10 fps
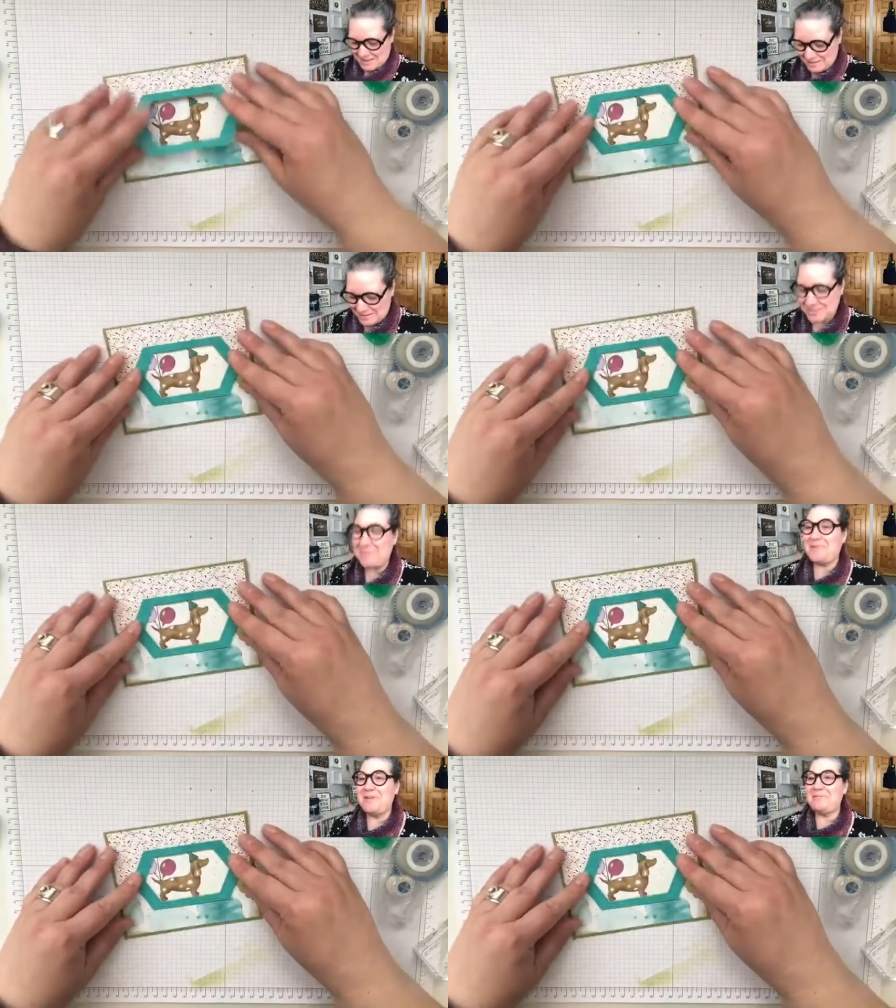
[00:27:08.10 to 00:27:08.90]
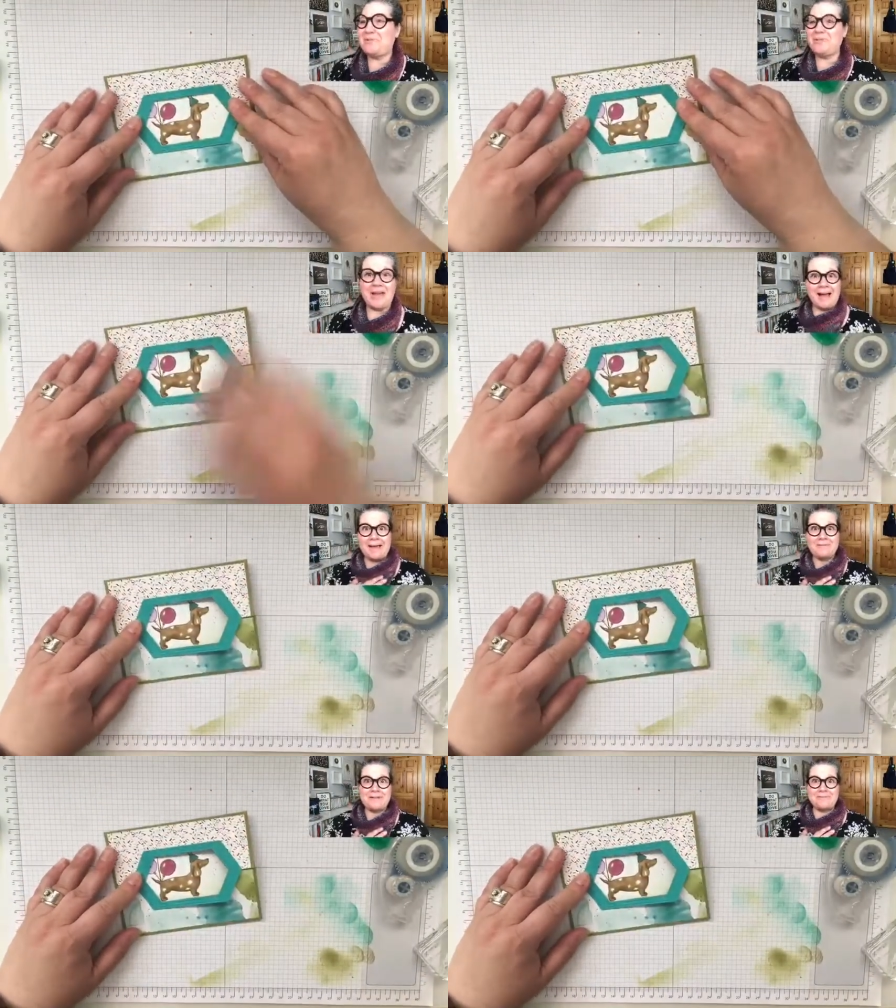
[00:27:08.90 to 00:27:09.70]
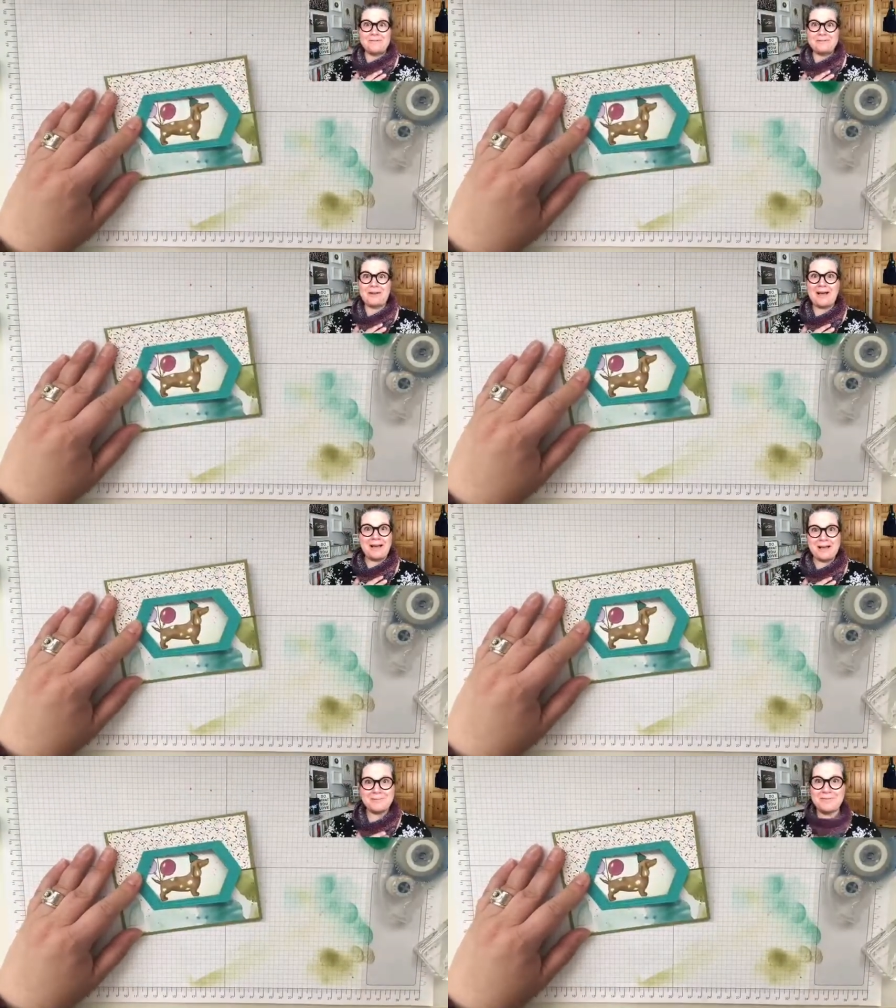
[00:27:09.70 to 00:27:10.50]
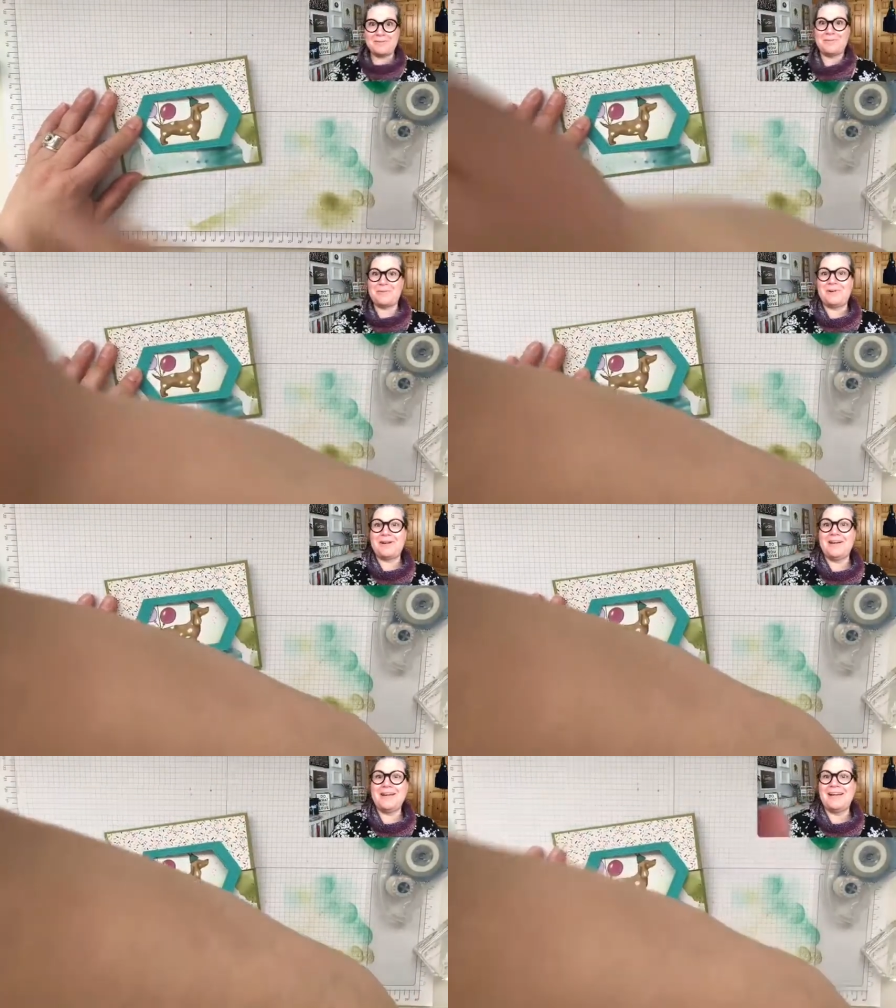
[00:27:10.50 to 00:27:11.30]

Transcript: There's a fun fold I've never tried before.